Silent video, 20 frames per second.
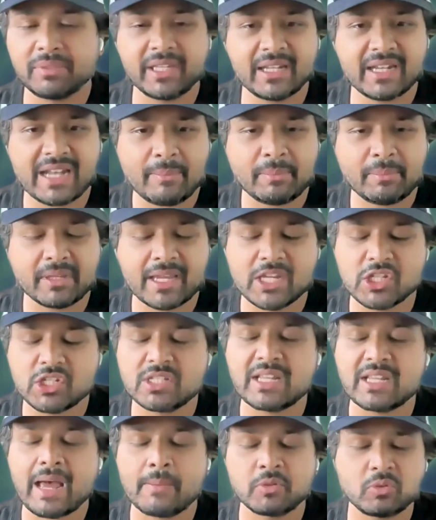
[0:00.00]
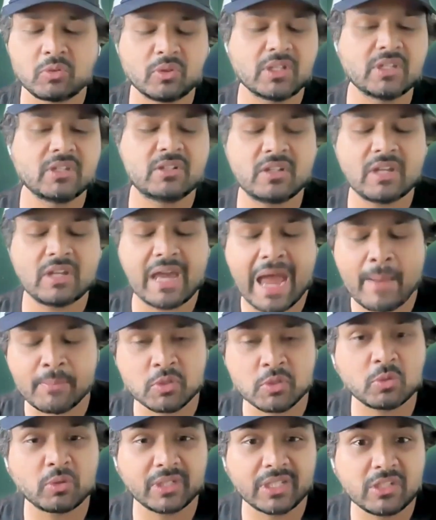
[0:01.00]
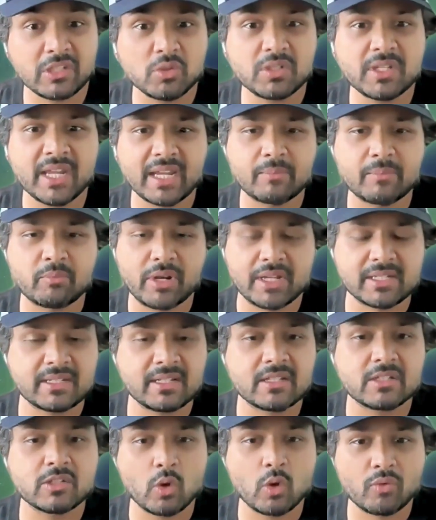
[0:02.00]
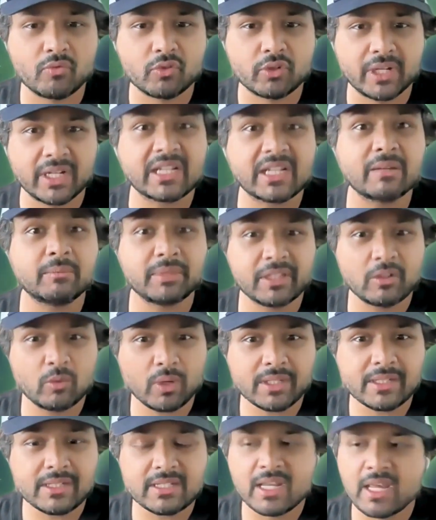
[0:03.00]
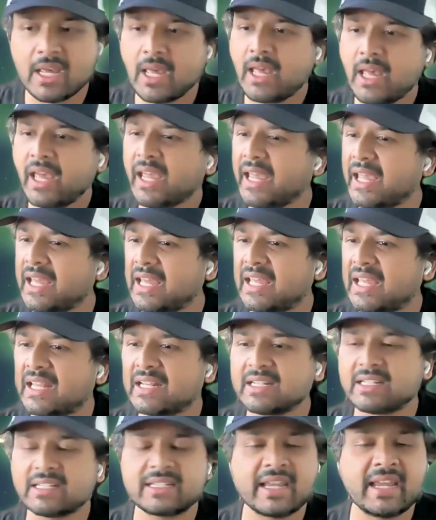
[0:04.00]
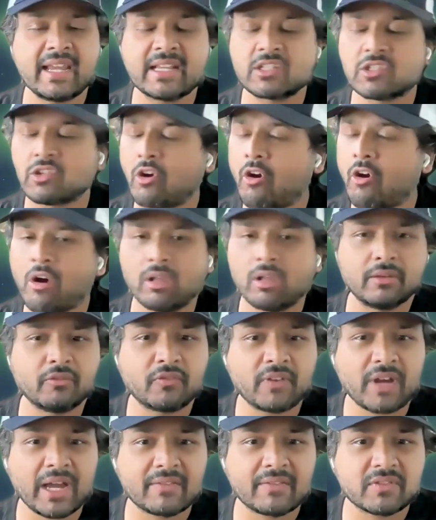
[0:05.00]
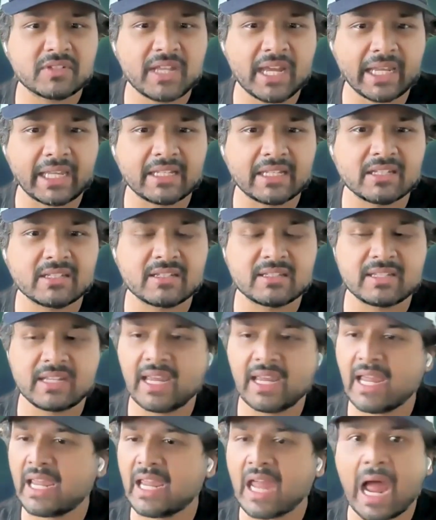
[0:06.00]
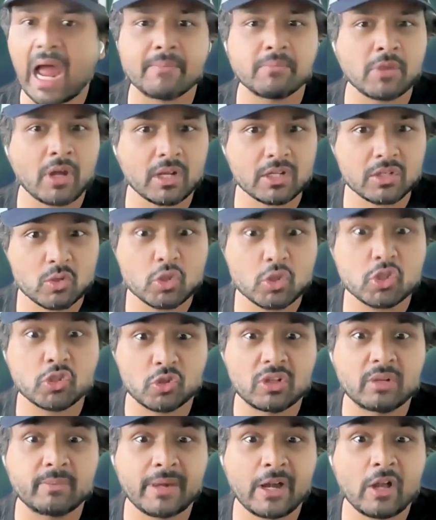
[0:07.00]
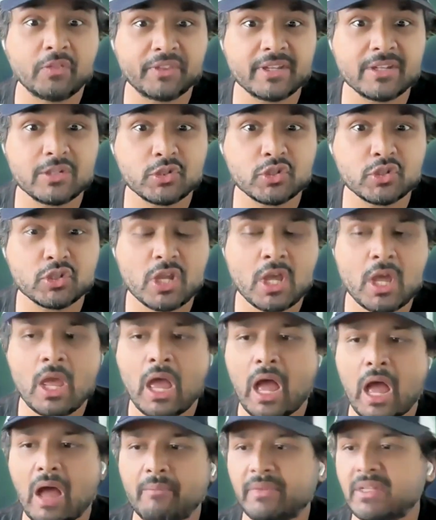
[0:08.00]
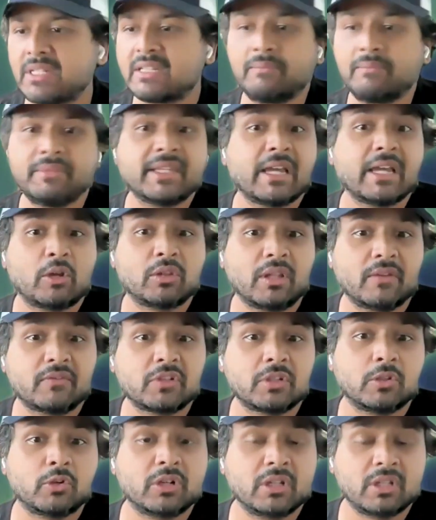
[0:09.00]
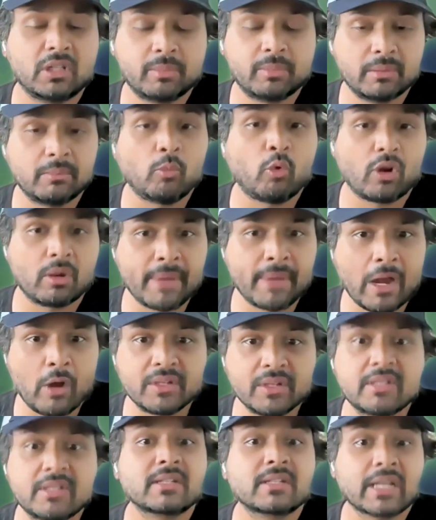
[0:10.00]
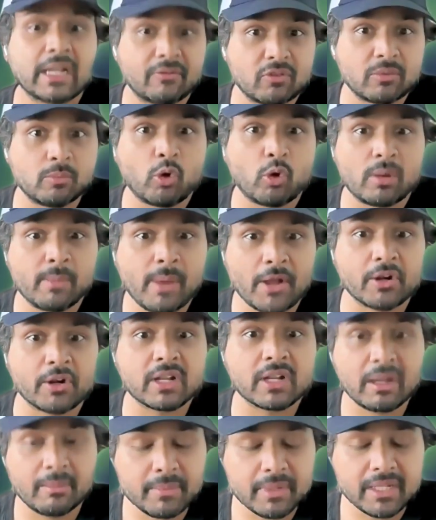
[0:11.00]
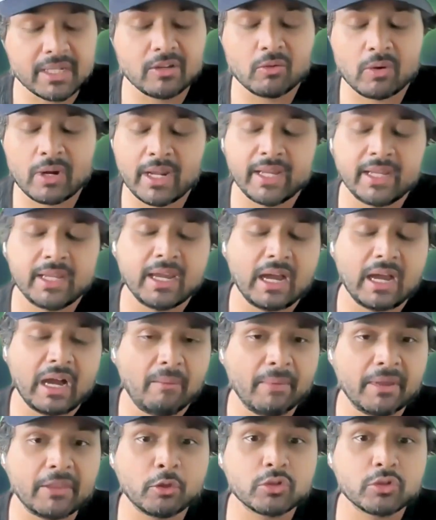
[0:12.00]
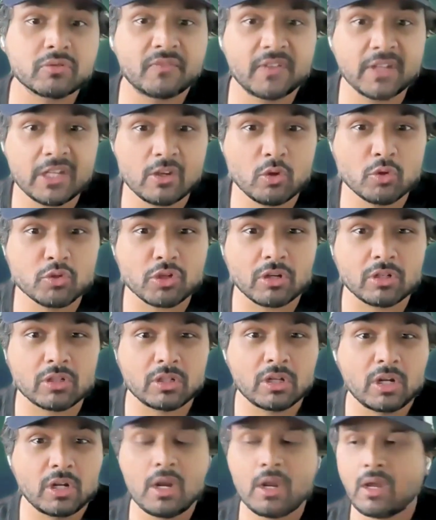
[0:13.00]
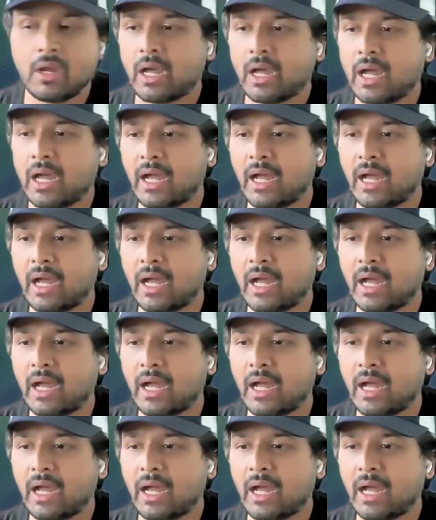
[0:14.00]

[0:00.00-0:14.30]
Completed applications absolutely do take precedence over incomplete ones. It takes all of 5 seconds to say, hey, I'm not too sure about this. It's something I would love to learn a little bit more about and discover more about our company, right? And those videos are